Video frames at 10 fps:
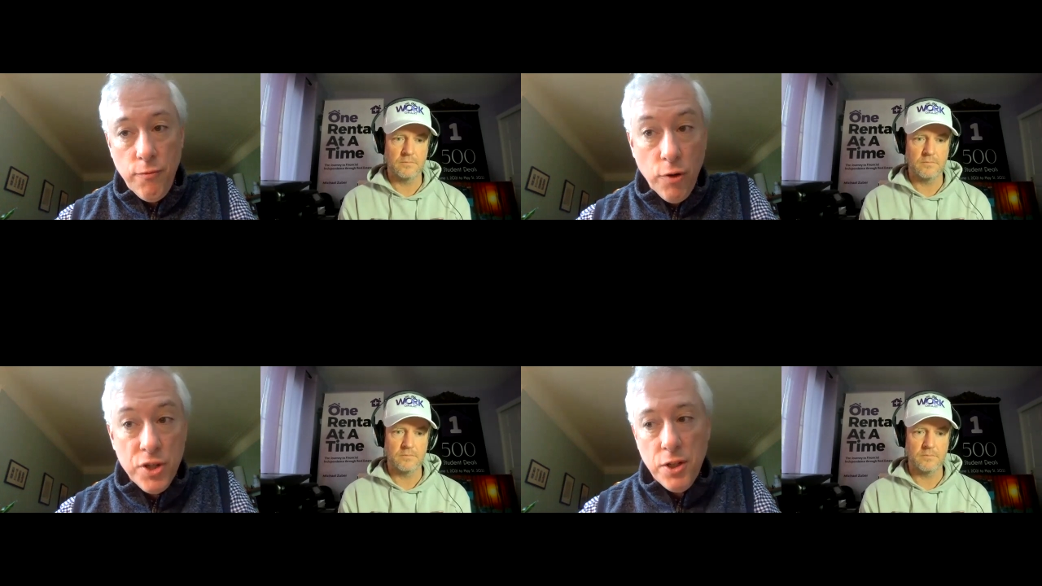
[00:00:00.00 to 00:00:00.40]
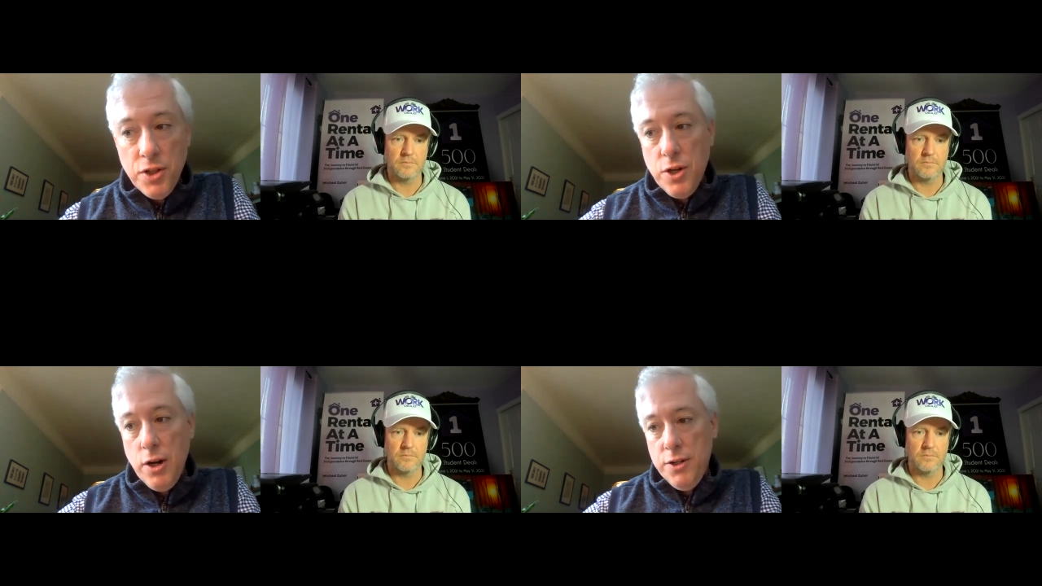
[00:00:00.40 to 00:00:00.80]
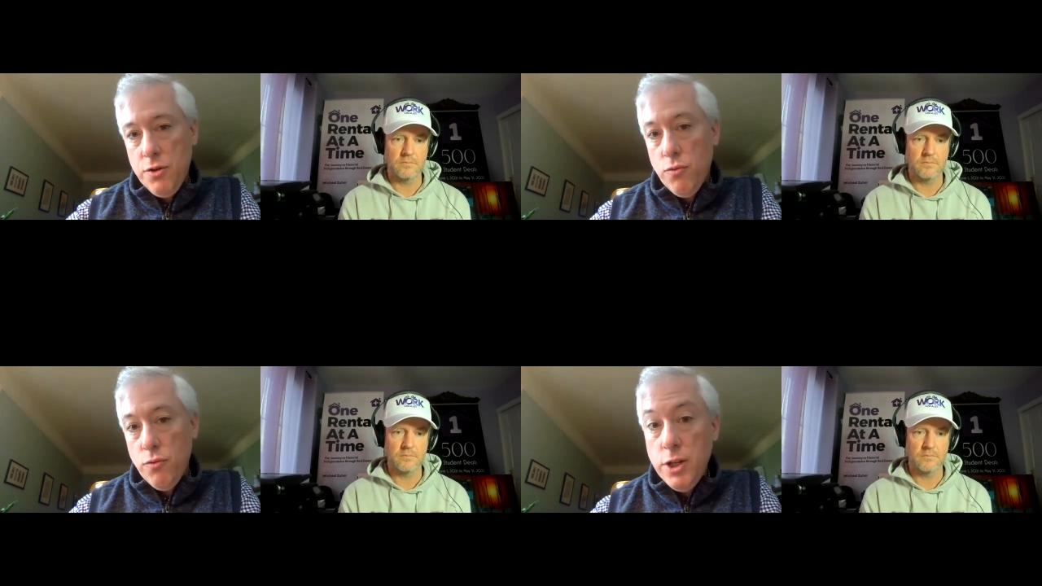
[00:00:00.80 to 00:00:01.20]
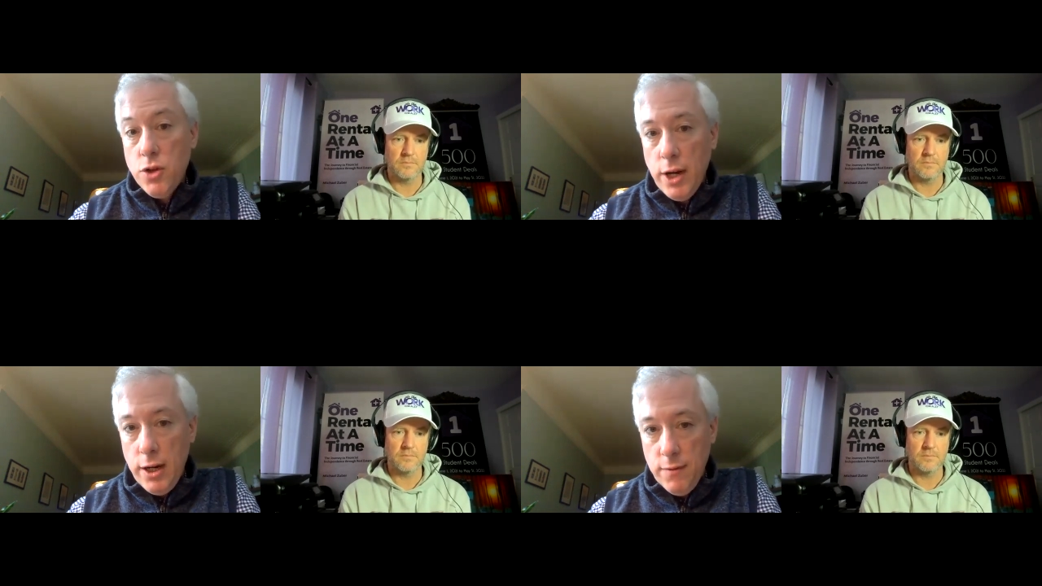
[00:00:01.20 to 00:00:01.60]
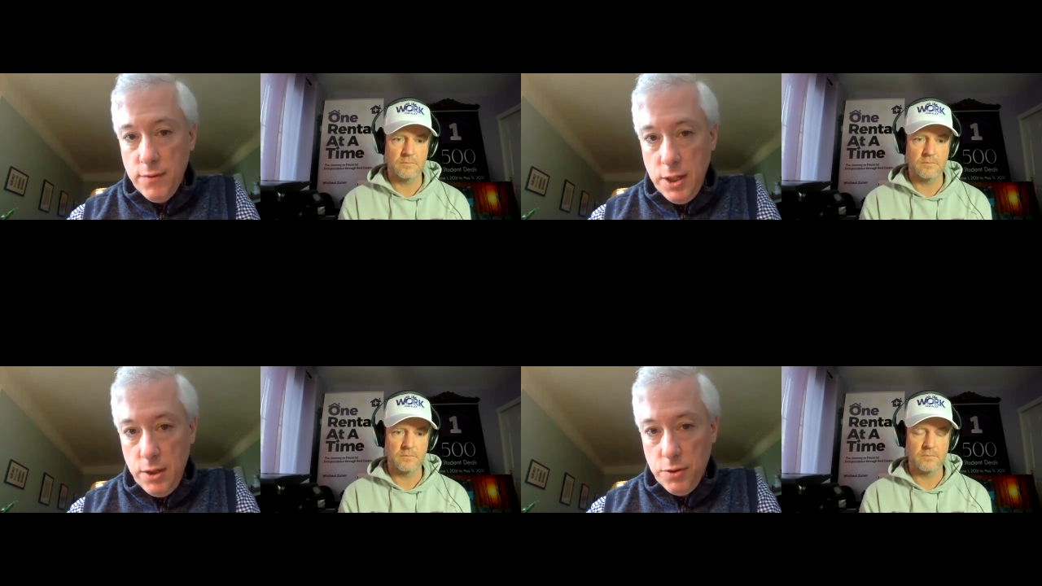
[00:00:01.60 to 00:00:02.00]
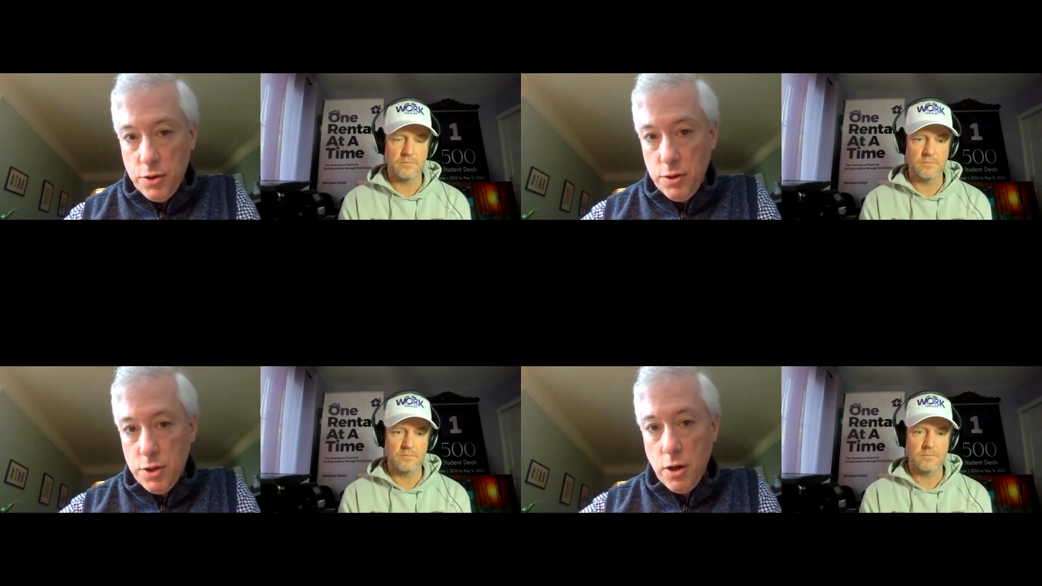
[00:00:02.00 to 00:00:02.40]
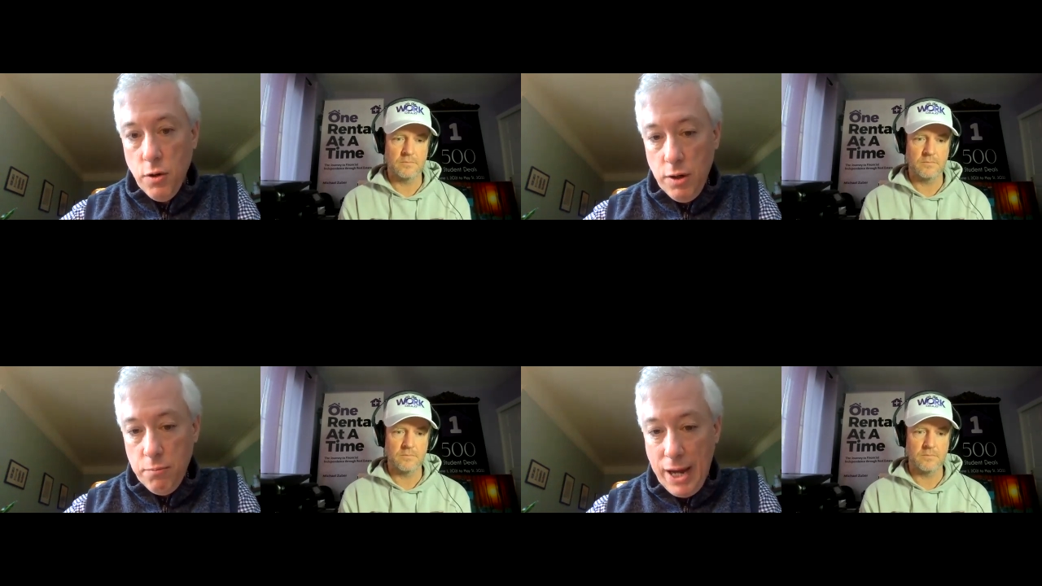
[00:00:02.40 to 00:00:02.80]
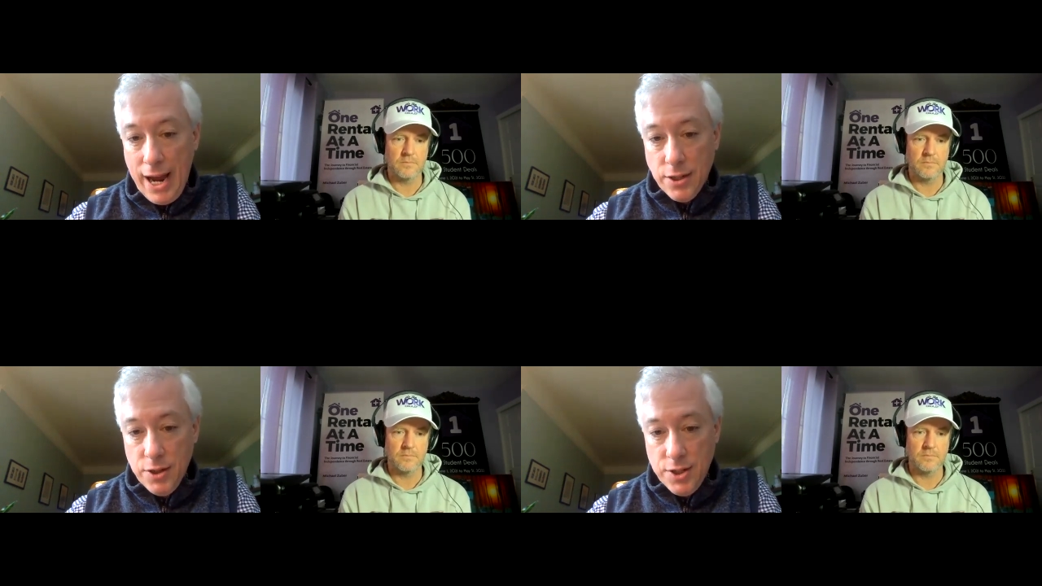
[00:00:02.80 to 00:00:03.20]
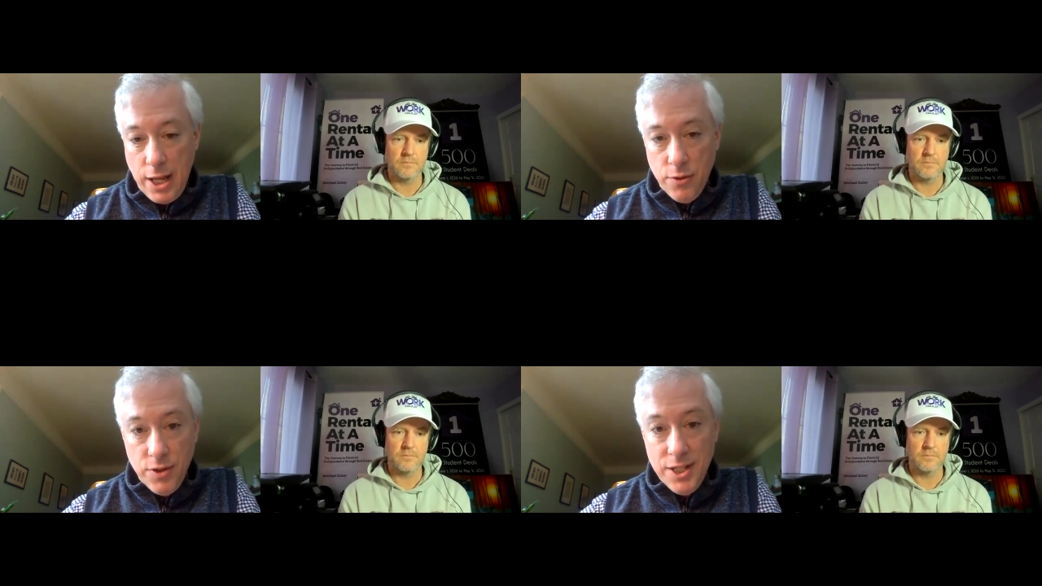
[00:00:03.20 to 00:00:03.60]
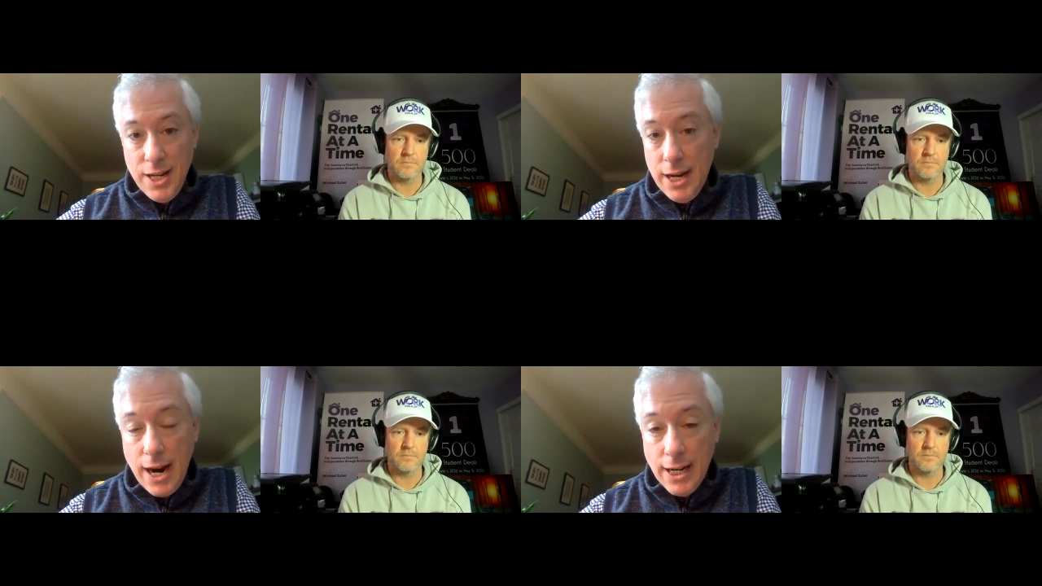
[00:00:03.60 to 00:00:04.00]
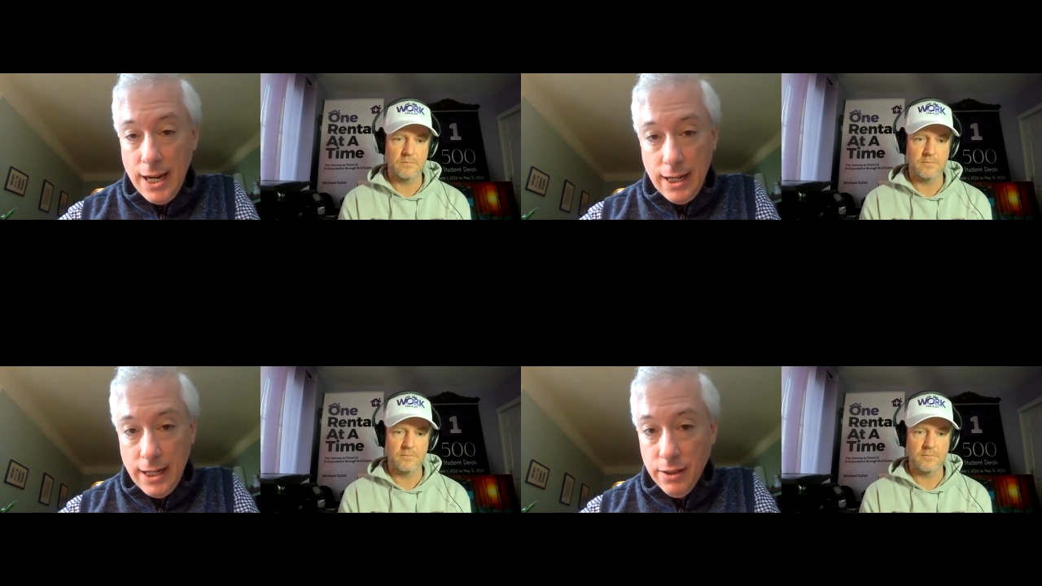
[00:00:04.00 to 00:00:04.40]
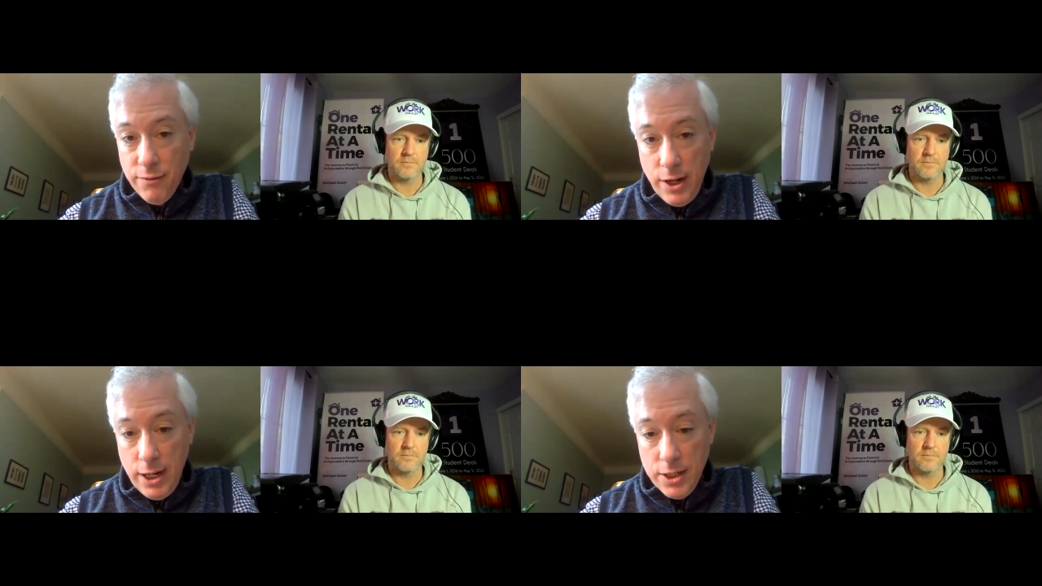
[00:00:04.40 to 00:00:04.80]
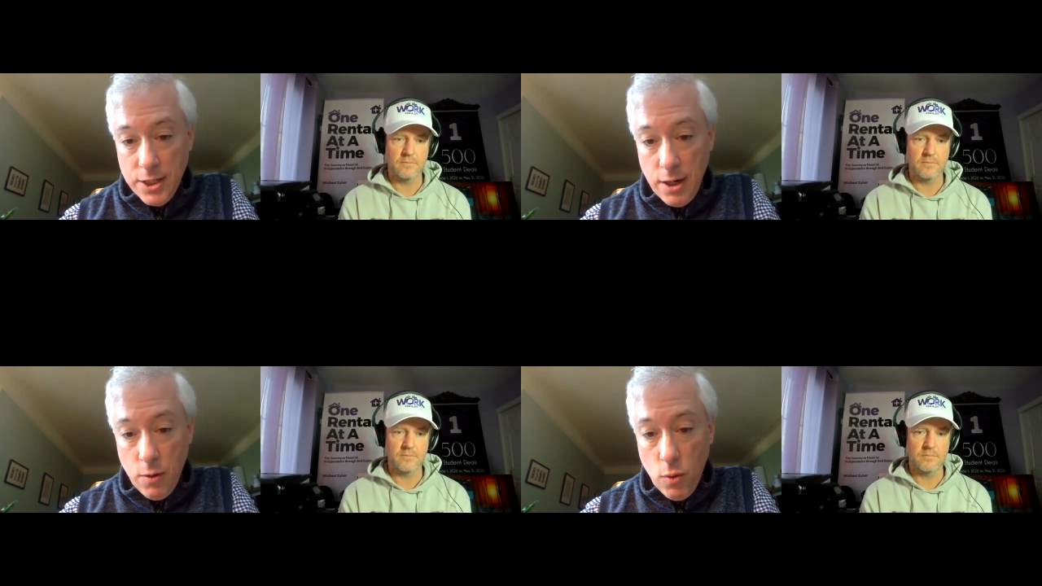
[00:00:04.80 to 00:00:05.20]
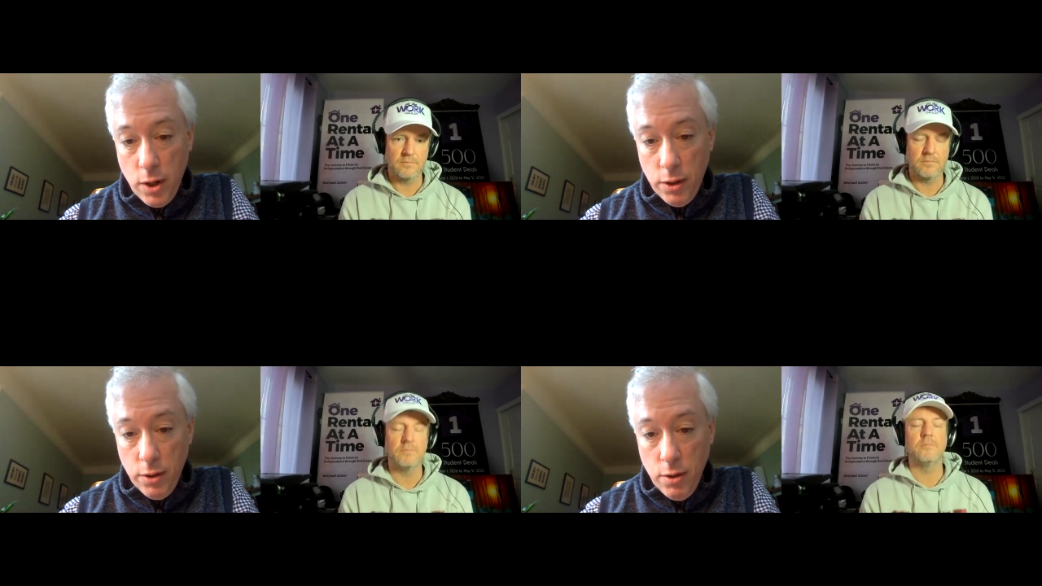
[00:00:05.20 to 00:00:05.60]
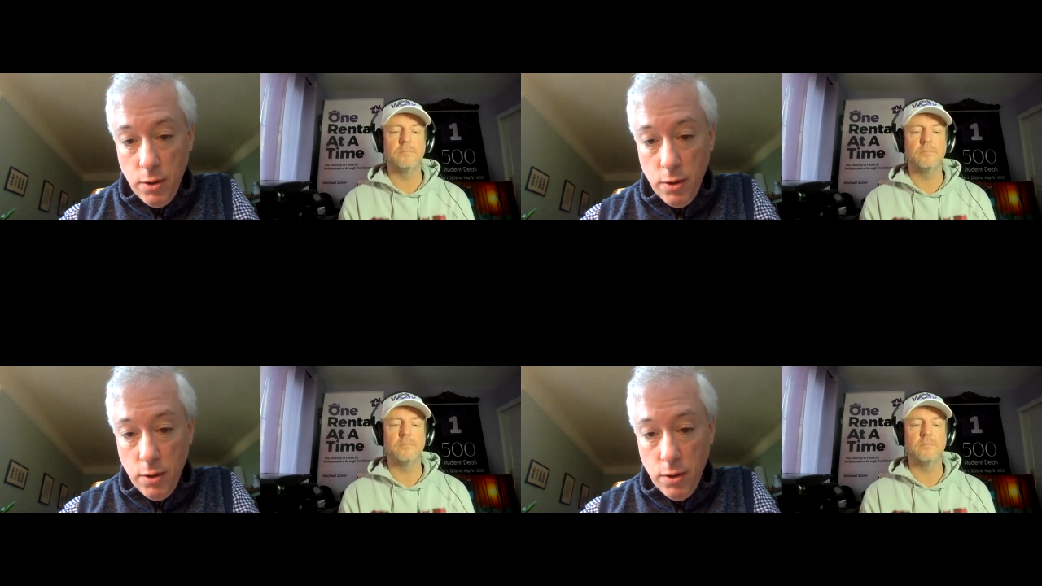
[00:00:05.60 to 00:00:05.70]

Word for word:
Speaker 1: first it'll start as a retrade of deals. They'll start going back to the sellers and saying, I can't get the financing I want.